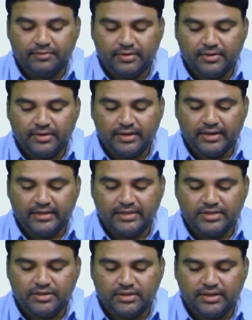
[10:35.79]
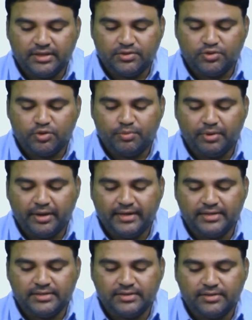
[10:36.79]
at these two
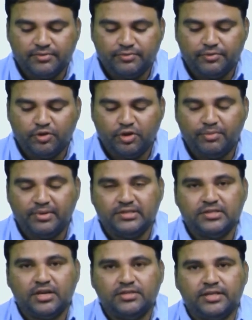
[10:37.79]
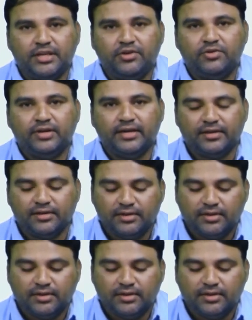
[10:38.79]
points, 4 ohm is short circuited.